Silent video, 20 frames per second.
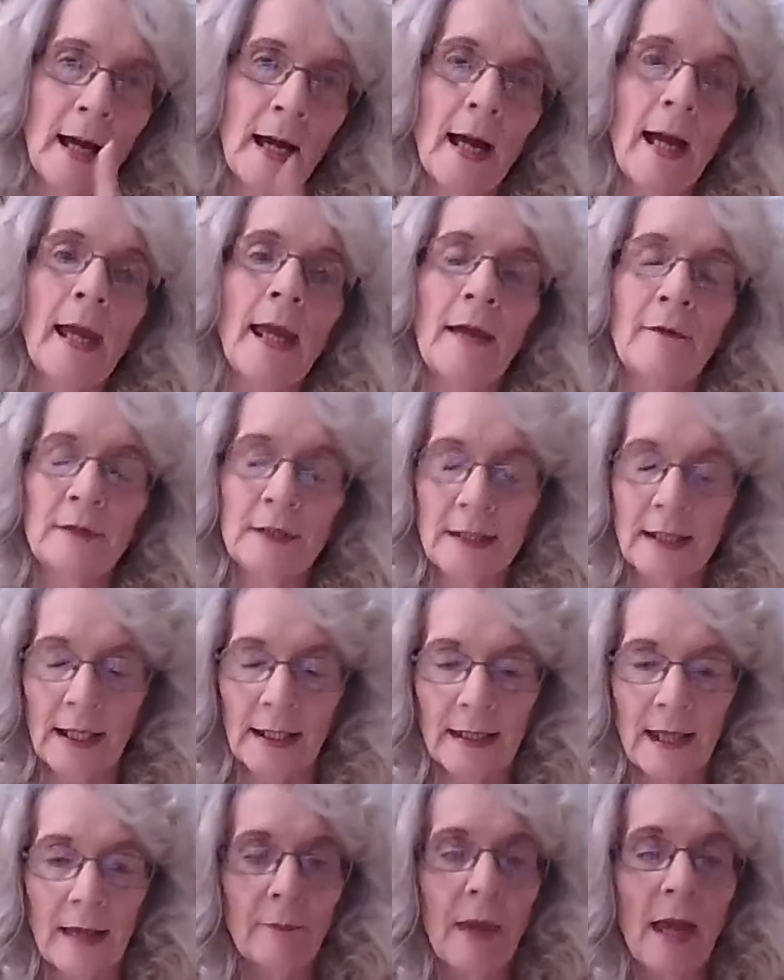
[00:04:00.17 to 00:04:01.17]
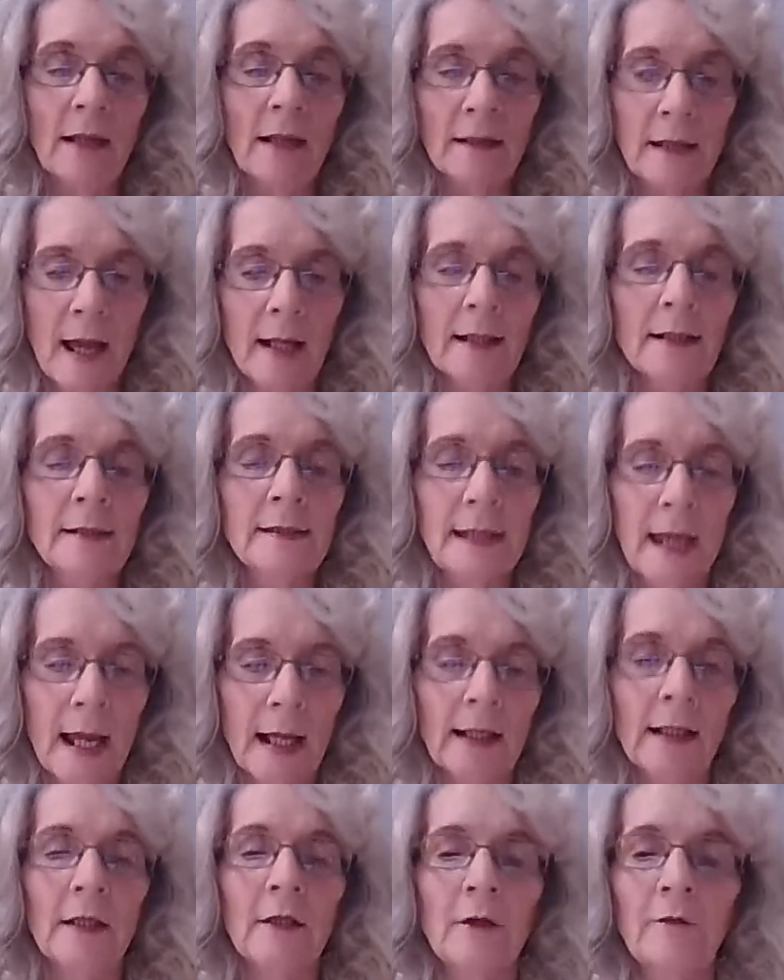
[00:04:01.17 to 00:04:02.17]
have to take that back, not
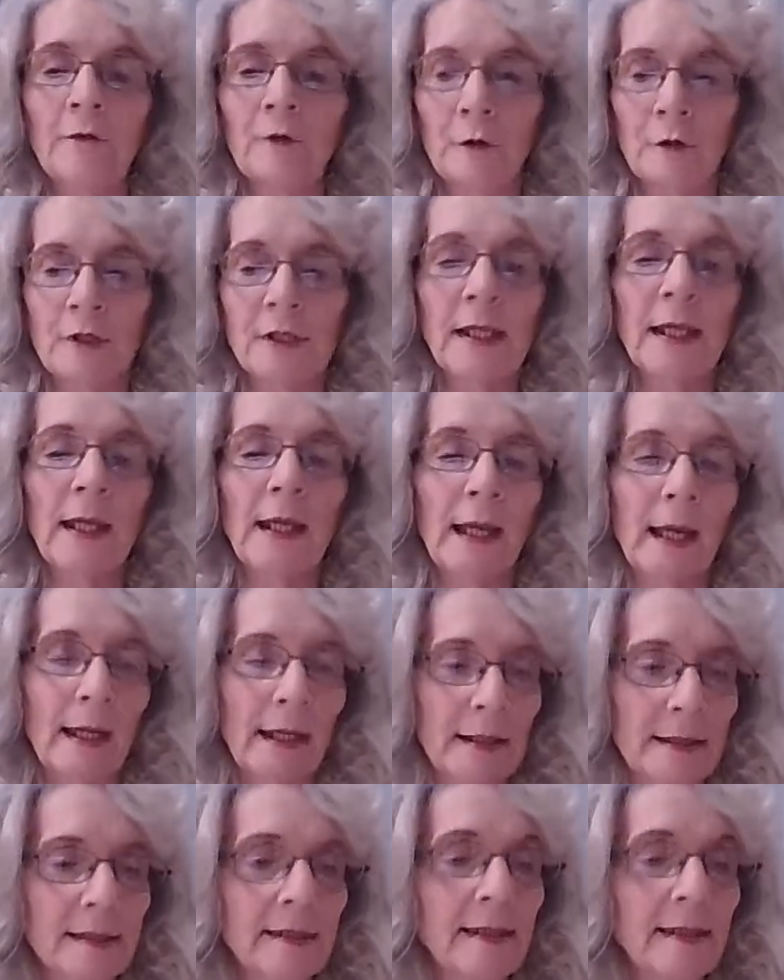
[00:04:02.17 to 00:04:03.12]
exactly the first thing, and I guess